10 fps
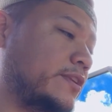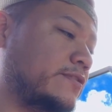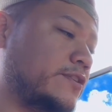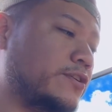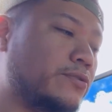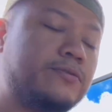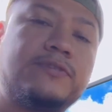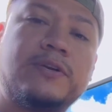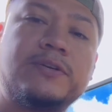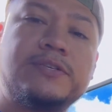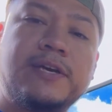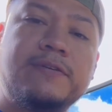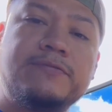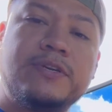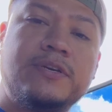new steering
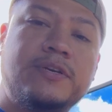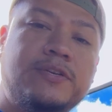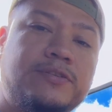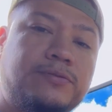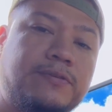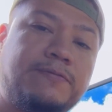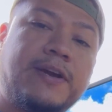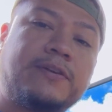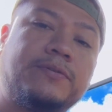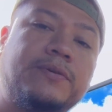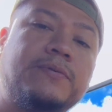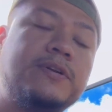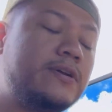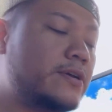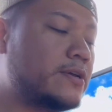shaft to the factory
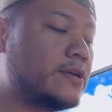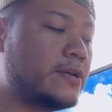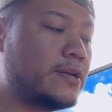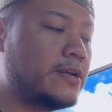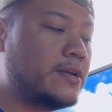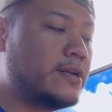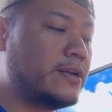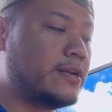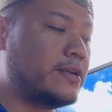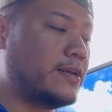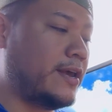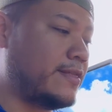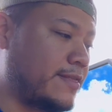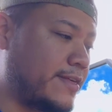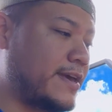one.
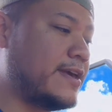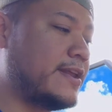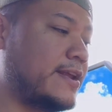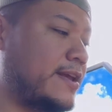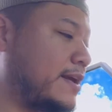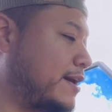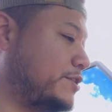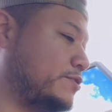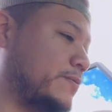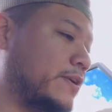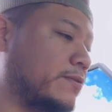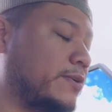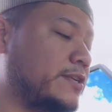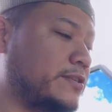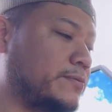And then I just went
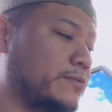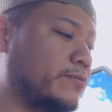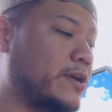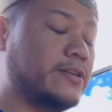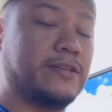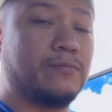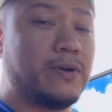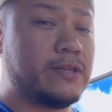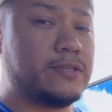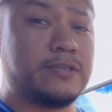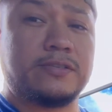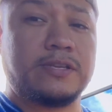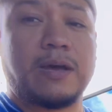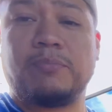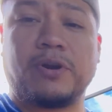crazy with the welding. The welding is
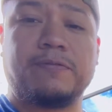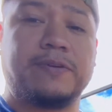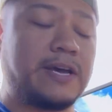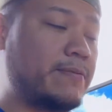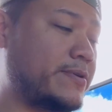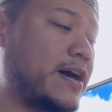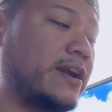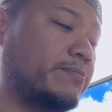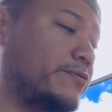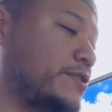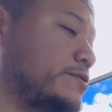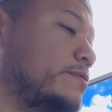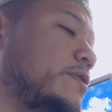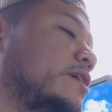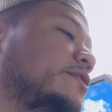not perfect. I'm not a professional
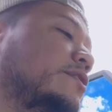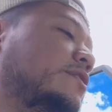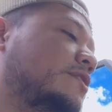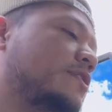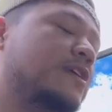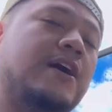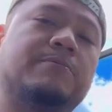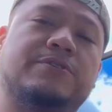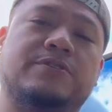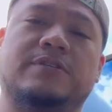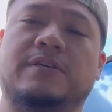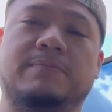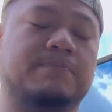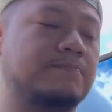welder. I'm just a